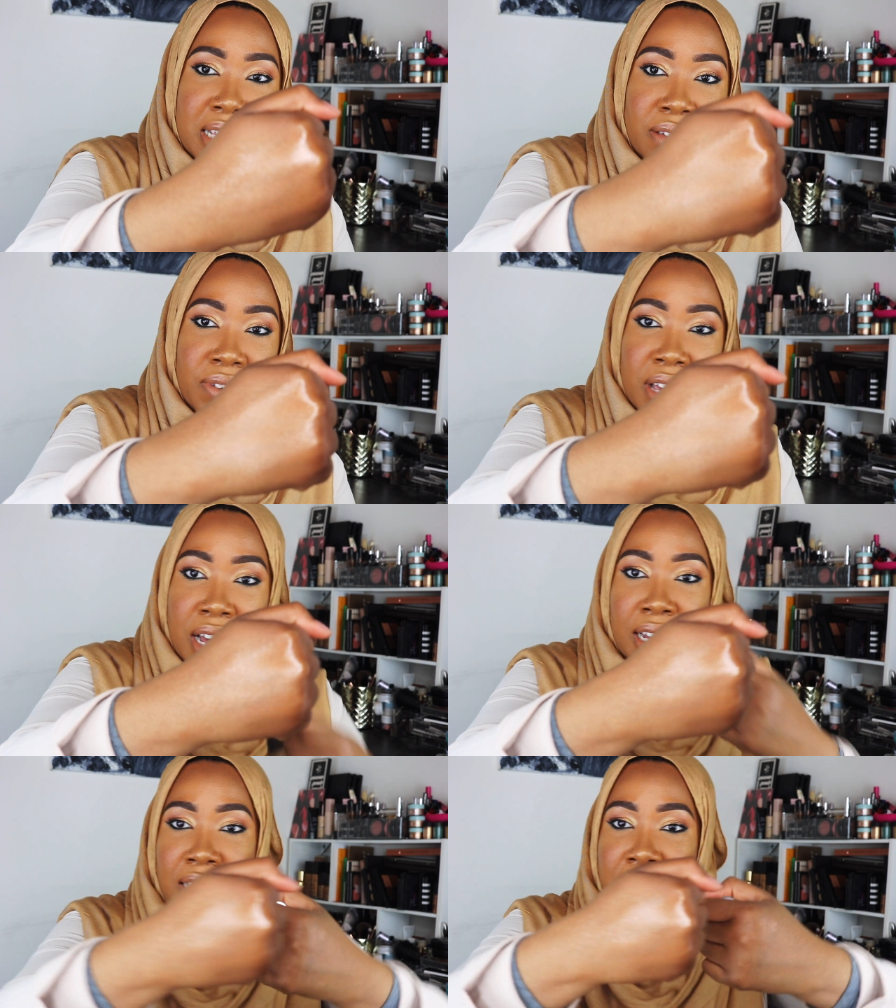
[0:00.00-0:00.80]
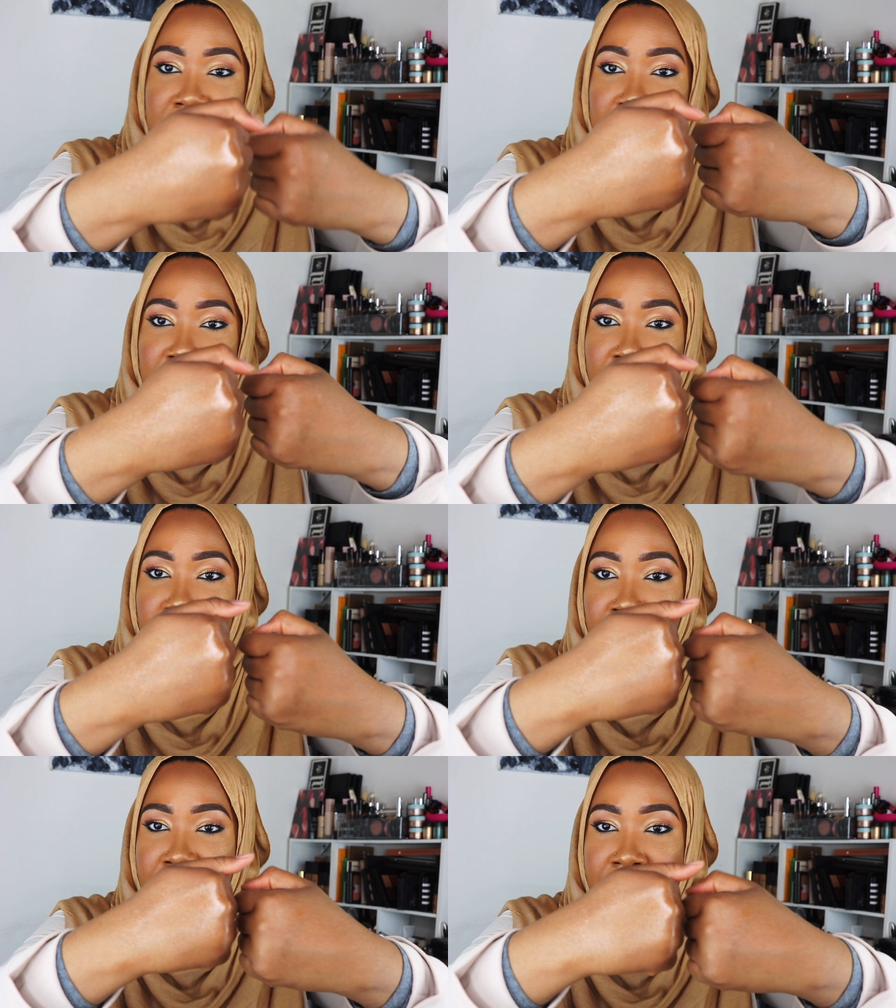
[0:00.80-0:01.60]
give it a glisten
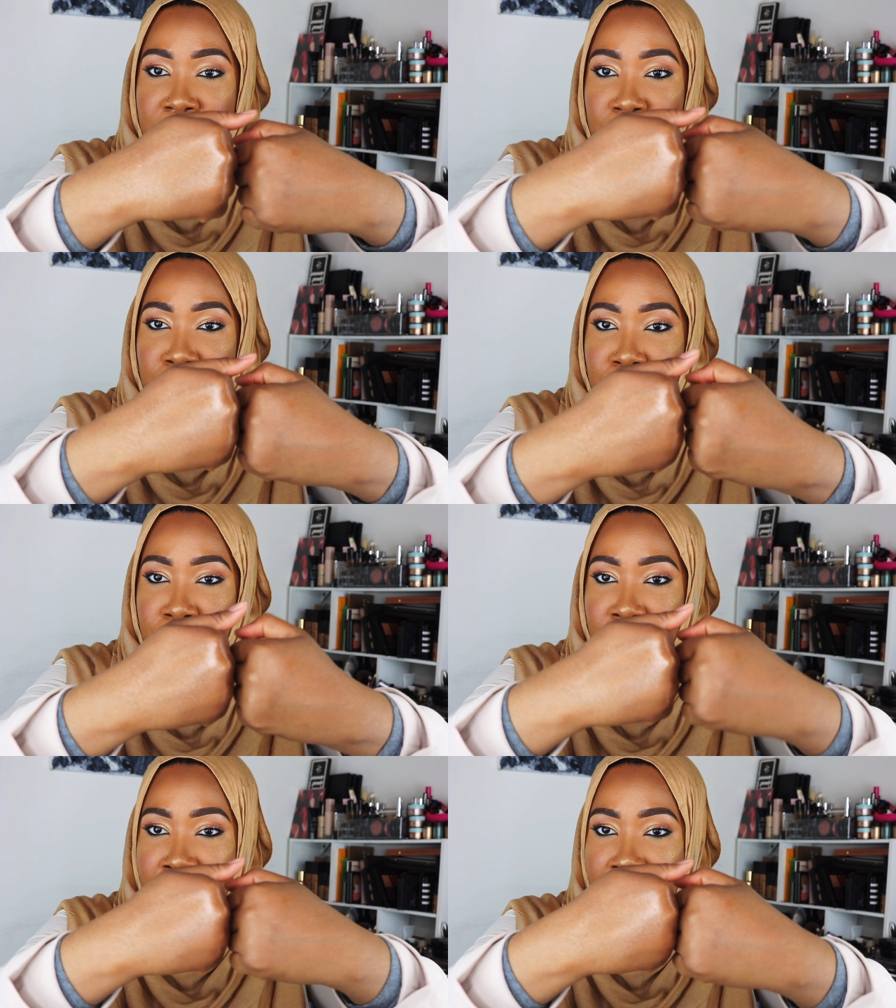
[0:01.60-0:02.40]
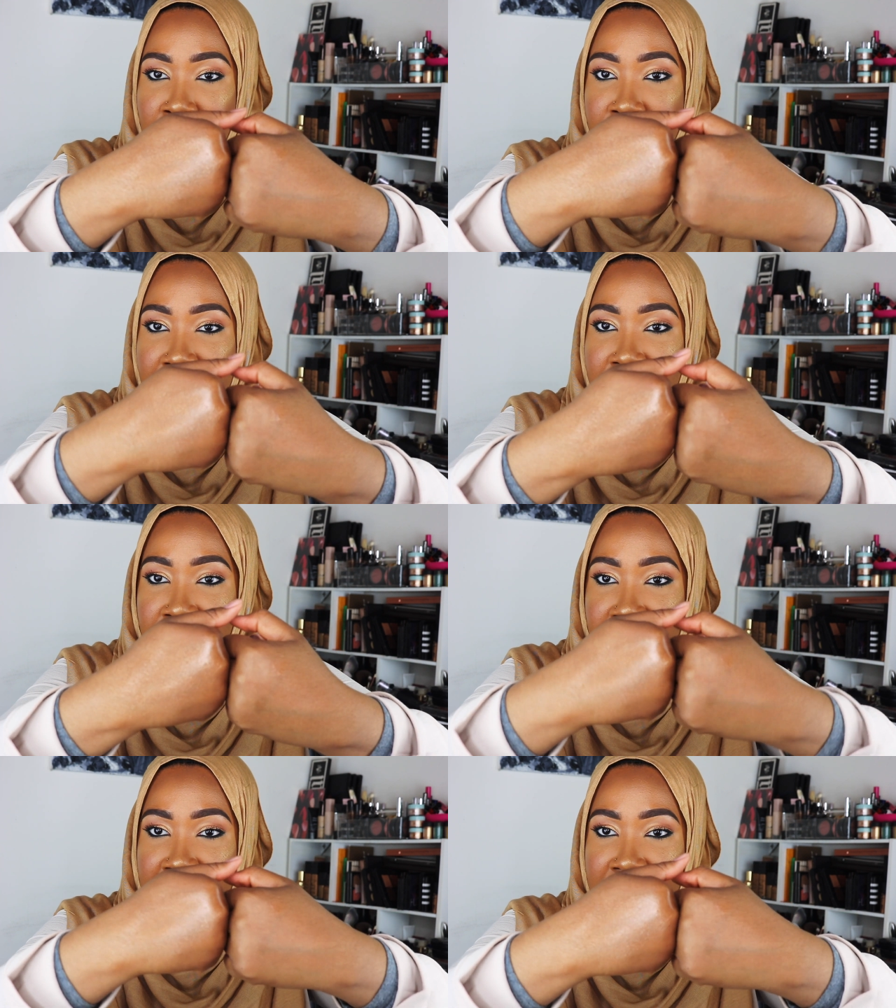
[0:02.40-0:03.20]
compared to my
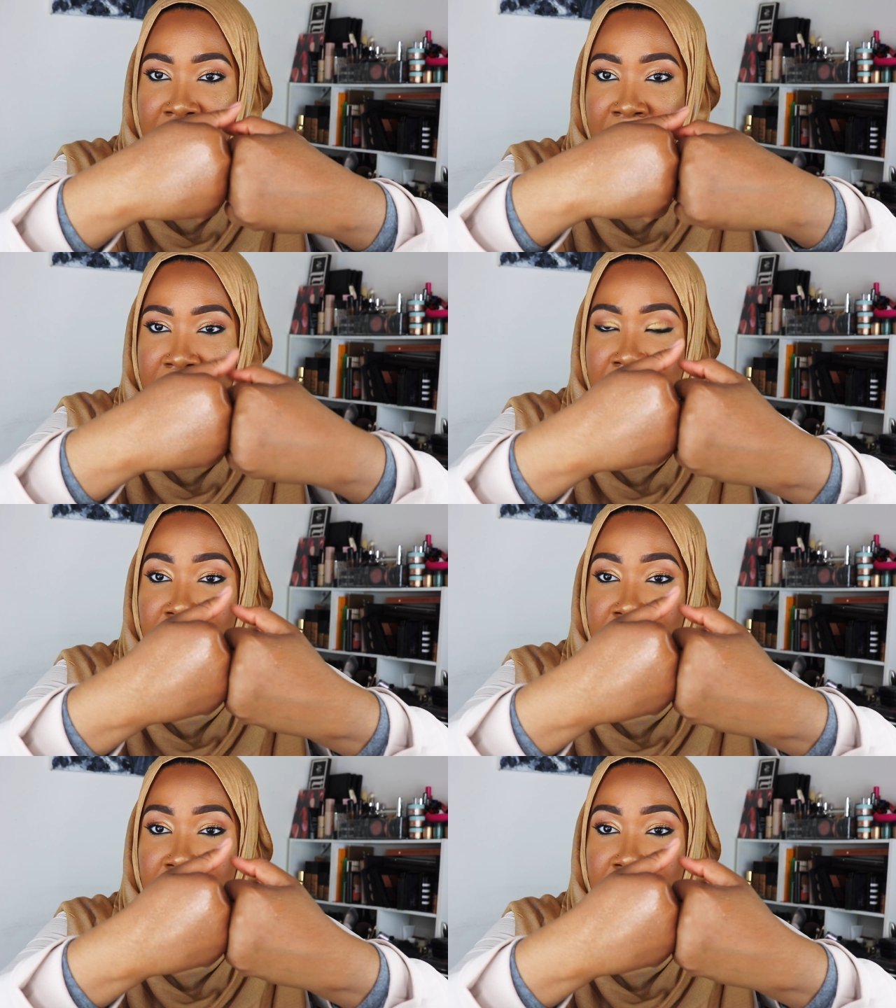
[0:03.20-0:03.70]
other hand.